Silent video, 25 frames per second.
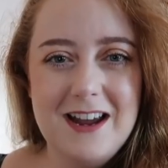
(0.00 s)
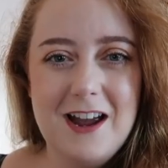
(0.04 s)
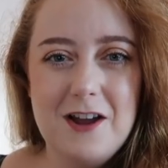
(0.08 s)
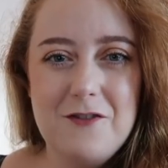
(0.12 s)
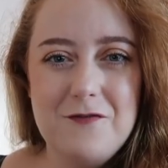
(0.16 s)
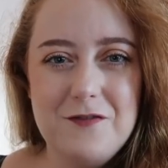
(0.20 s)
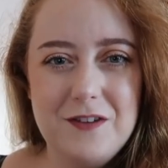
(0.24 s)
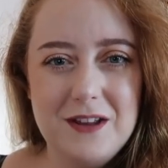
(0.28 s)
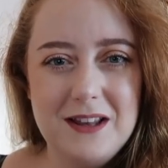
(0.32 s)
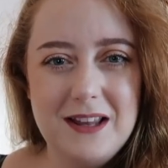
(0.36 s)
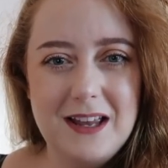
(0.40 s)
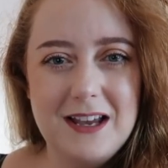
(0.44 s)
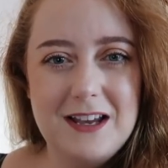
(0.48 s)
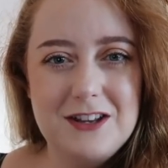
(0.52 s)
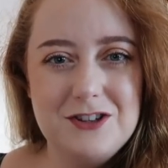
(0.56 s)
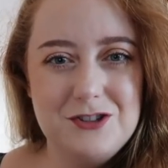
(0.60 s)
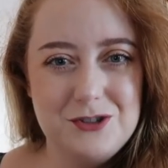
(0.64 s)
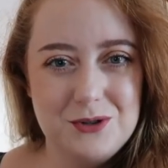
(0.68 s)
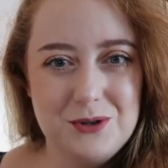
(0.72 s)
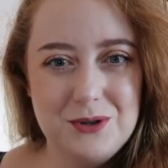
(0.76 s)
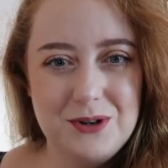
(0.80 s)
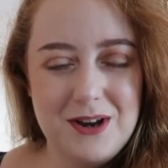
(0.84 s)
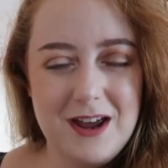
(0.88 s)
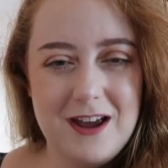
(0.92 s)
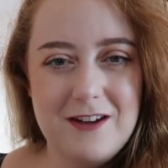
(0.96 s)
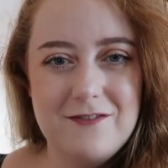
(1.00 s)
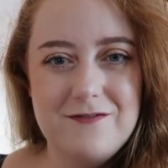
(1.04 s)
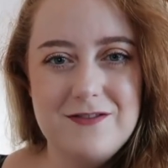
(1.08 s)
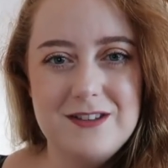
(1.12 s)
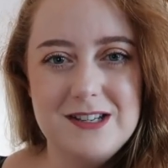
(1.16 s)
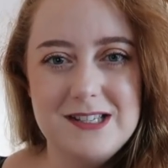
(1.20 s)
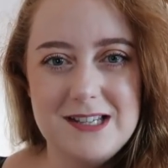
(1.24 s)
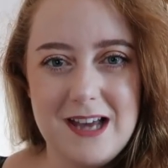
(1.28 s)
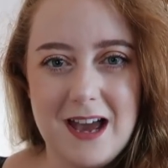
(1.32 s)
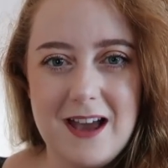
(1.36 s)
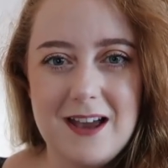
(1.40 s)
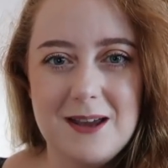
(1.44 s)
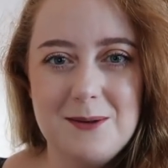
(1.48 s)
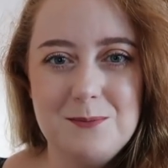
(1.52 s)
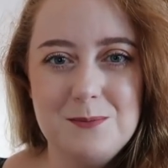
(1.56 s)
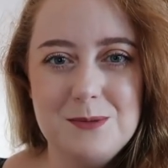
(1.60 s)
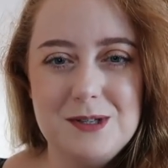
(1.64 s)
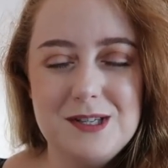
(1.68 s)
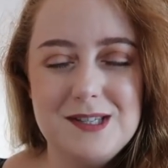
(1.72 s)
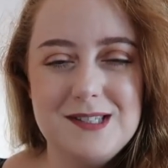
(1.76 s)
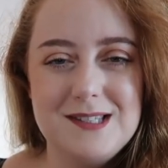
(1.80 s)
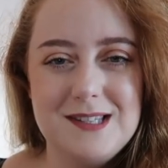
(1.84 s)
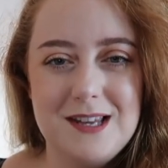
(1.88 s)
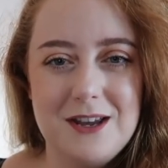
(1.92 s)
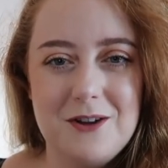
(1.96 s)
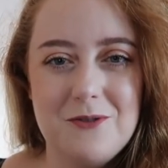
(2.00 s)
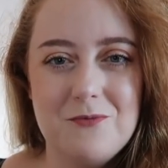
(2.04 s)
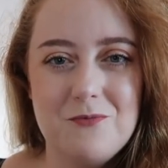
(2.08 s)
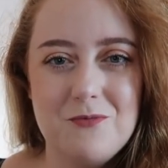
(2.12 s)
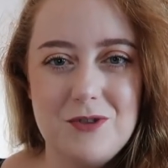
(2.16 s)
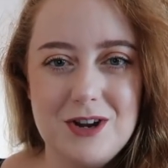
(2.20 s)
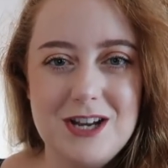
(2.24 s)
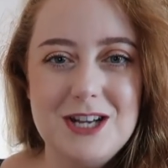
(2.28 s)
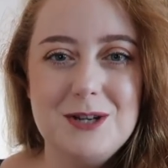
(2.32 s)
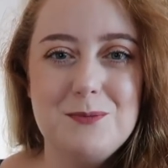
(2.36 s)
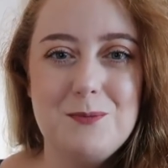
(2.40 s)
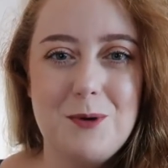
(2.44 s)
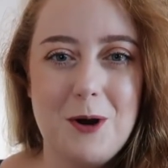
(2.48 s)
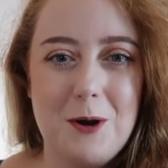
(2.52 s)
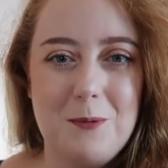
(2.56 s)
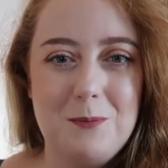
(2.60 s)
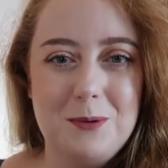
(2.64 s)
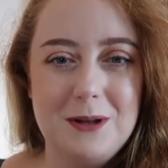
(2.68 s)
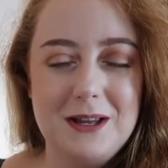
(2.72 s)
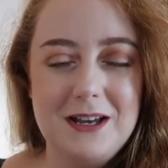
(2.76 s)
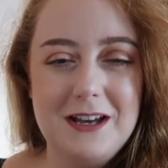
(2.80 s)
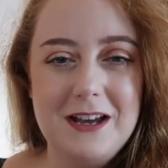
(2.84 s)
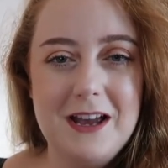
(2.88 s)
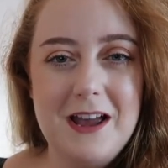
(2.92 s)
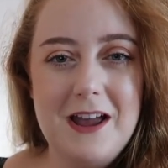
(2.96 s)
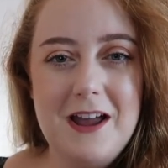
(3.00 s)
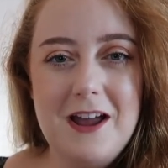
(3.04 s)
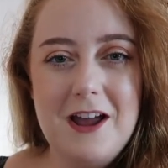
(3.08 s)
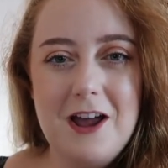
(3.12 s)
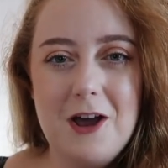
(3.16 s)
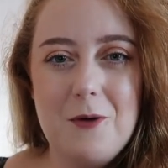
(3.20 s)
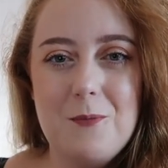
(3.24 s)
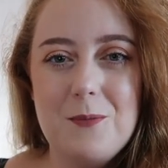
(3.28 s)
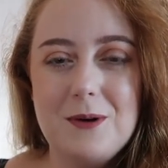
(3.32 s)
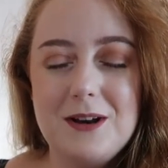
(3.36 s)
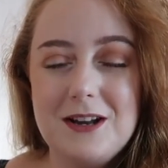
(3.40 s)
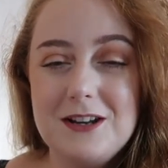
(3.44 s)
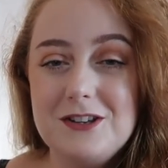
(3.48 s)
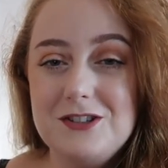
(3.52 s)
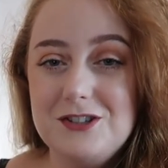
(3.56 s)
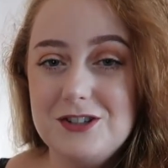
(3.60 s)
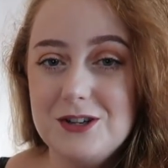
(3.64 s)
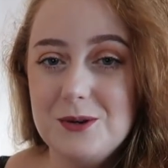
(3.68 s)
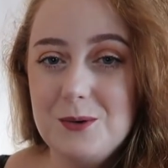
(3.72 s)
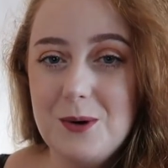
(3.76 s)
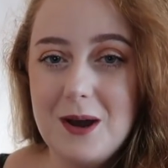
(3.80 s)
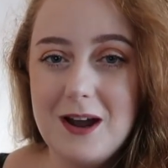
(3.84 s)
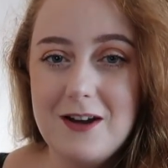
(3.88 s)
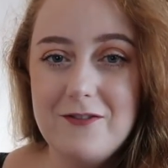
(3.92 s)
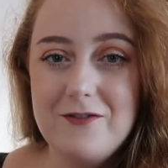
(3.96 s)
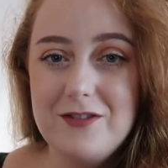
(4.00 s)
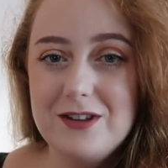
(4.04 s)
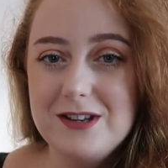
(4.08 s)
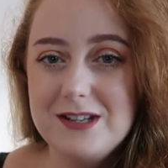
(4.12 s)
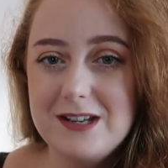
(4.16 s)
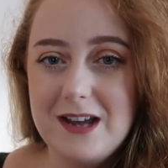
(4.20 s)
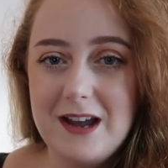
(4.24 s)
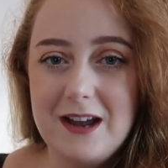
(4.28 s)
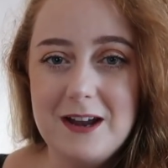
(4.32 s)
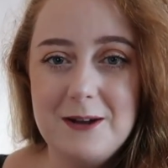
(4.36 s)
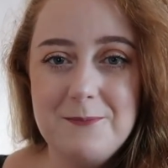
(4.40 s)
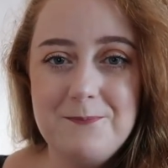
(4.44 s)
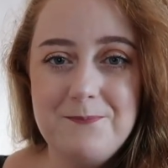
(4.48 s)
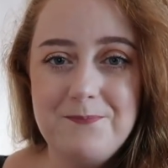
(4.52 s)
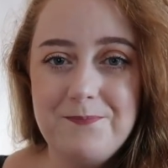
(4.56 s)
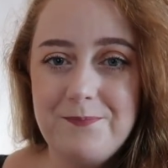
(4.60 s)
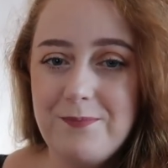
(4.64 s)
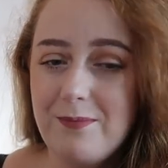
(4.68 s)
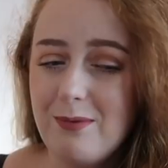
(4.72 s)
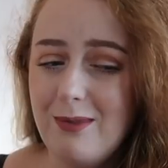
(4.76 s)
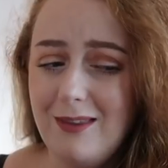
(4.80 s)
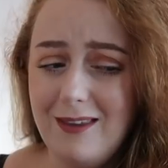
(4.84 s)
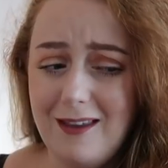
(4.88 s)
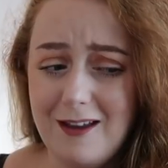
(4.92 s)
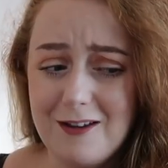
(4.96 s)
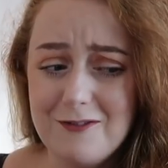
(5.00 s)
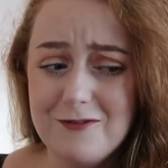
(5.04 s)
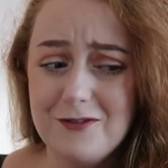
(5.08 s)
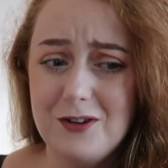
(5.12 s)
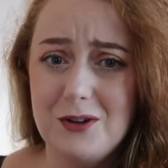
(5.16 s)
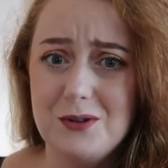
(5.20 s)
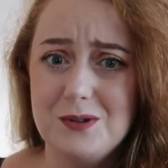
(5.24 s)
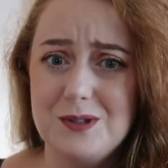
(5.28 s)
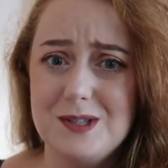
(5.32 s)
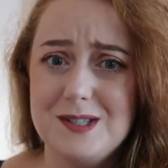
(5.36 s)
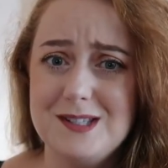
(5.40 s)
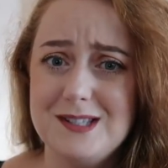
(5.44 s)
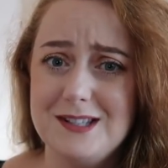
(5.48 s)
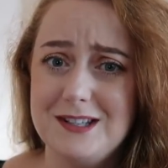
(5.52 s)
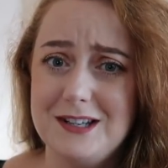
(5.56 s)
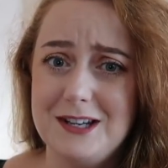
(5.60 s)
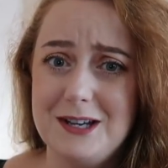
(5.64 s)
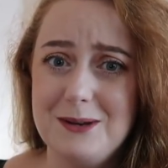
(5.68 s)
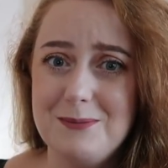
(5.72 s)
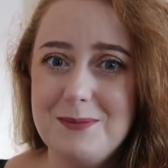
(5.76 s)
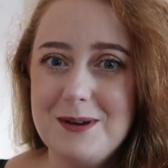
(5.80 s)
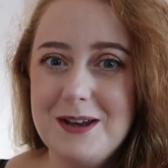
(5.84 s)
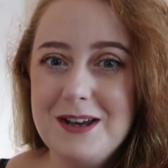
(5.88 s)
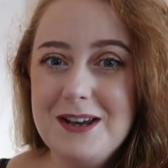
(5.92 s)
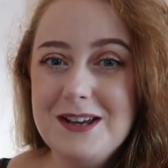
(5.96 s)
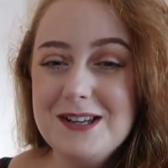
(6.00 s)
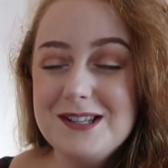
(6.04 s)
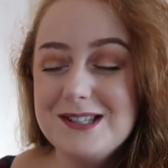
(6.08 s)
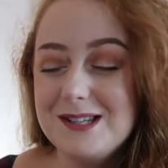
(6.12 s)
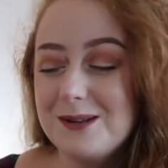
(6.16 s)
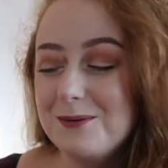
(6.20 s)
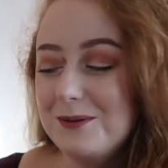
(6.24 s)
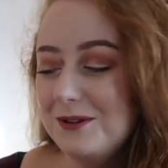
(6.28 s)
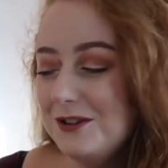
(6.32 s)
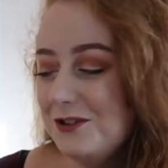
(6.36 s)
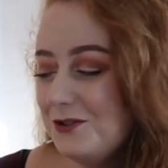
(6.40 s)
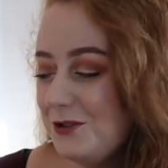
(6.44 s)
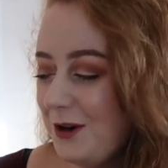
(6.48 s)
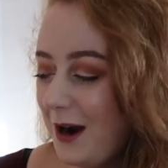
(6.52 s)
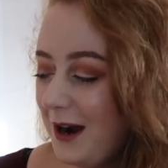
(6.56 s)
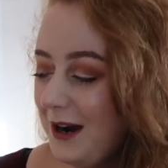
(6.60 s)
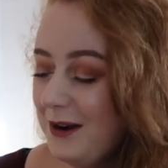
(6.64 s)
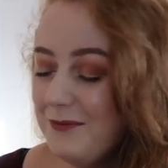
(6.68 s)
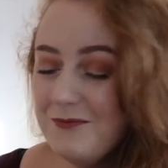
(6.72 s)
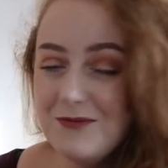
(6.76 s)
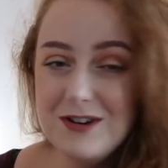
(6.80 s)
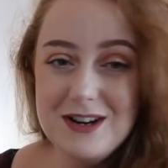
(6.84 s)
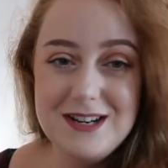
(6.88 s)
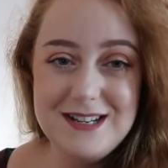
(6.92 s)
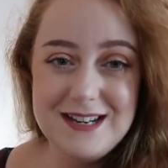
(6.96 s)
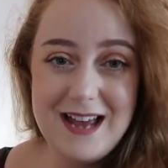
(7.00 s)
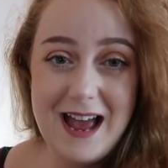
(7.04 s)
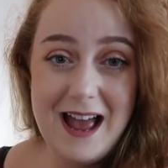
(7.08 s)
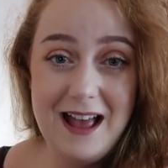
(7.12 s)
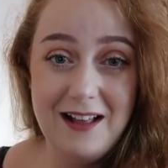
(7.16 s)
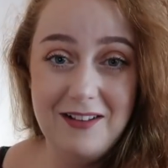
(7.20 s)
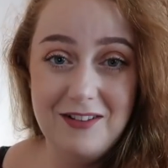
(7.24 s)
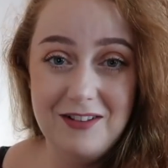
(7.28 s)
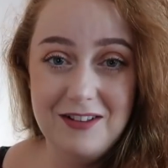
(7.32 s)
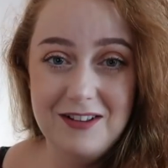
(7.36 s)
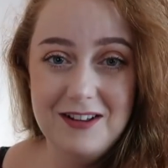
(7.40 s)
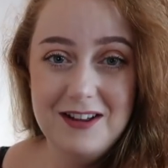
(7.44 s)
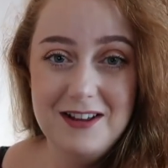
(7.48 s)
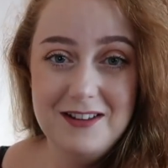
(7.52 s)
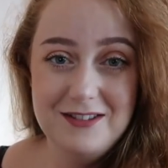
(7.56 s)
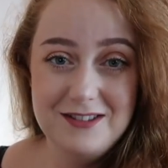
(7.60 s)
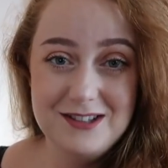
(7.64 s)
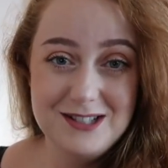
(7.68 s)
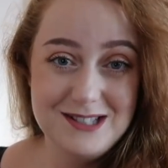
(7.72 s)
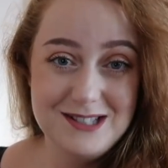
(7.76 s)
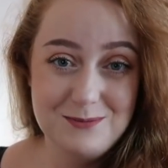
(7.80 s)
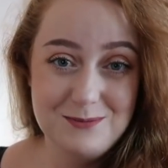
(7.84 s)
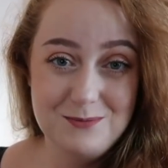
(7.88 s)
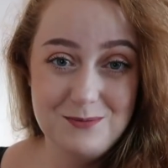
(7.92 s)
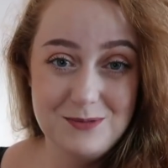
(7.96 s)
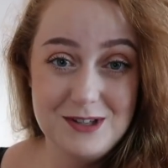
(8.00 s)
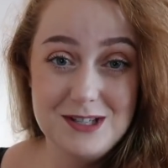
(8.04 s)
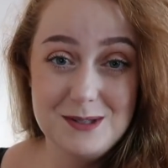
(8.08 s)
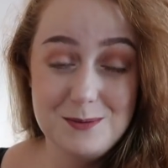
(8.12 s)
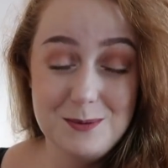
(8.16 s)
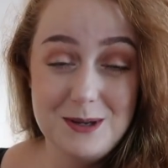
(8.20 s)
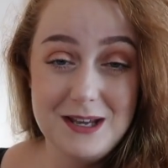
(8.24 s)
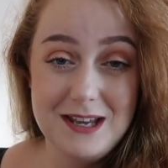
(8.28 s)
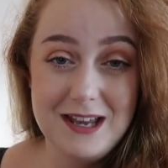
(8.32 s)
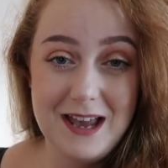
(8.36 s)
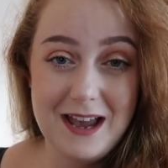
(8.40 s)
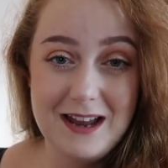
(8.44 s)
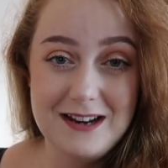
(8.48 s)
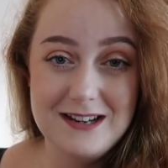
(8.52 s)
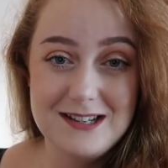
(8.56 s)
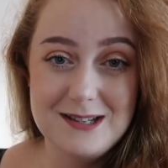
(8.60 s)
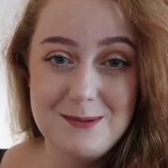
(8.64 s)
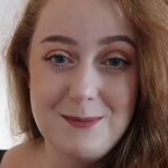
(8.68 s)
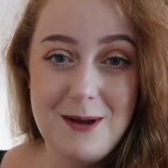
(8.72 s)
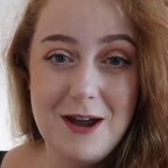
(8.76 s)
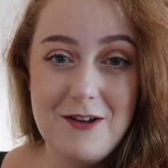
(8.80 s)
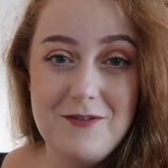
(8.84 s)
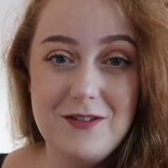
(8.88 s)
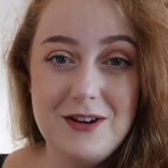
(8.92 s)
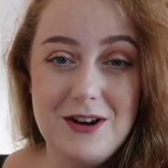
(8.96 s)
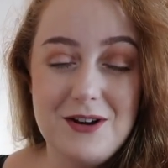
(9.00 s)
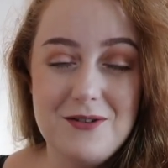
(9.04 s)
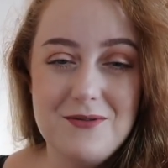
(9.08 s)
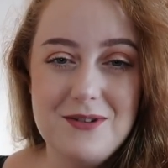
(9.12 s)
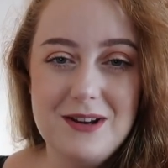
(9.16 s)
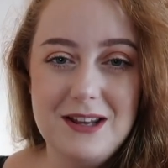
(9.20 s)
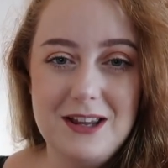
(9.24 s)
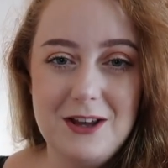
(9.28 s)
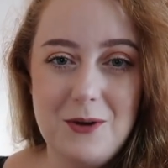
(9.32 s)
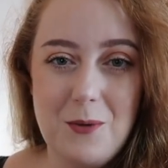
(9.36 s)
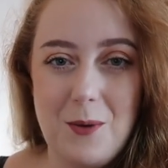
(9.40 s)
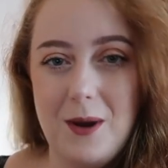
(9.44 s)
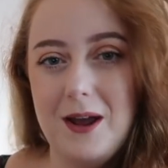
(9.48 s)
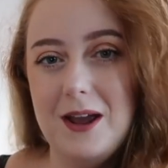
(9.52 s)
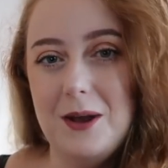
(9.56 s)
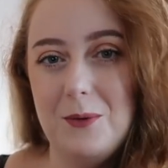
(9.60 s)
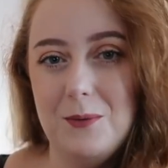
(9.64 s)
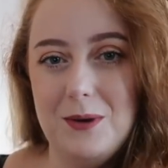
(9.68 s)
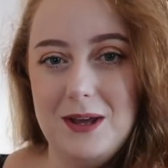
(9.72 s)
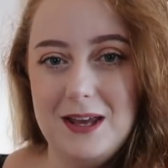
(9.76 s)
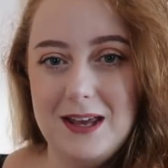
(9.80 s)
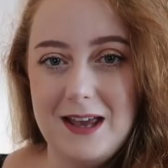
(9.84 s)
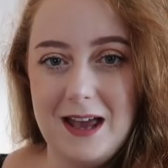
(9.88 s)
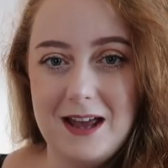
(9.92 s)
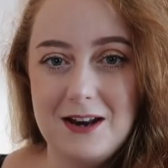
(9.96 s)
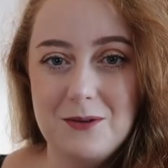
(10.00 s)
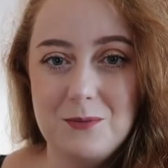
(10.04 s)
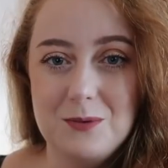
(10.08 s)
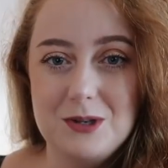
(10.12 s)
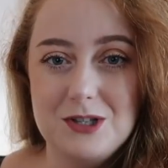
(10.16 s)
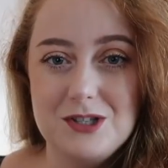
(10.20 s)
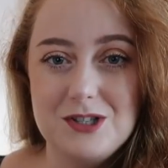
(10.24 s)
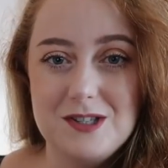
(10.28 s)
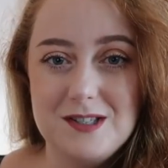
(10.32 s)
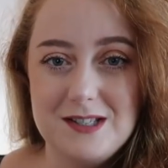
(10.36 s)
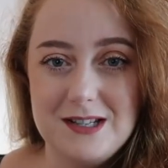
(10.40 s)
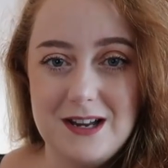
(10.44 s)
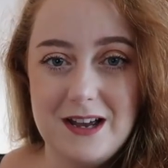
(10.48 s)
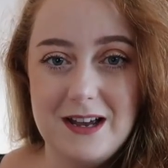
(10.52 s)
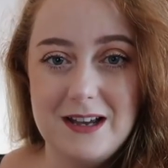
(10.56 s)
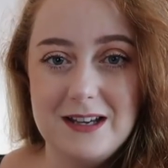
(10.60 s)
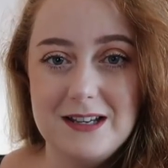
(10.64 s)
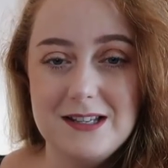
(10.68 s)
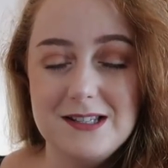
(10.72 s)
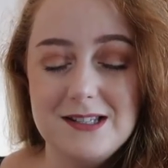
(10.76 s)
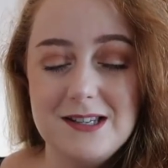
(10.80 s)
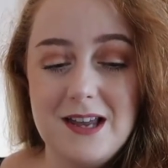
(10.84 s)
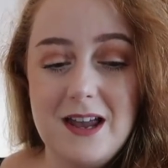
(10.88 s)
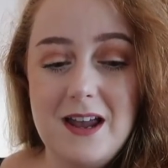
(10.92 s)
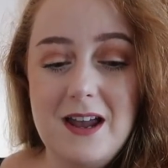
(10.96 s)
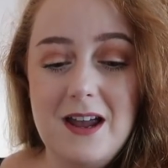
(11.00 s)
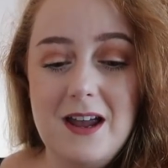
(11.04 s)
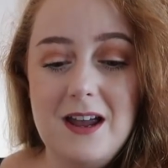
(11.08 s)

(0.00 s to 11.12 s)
I feel like I don't have the time to sit and read properly. And when I do have the time, I fall to sleep. So I'm going to try and read Elle this weekend. I'm having a really quiet weekend, which is nice.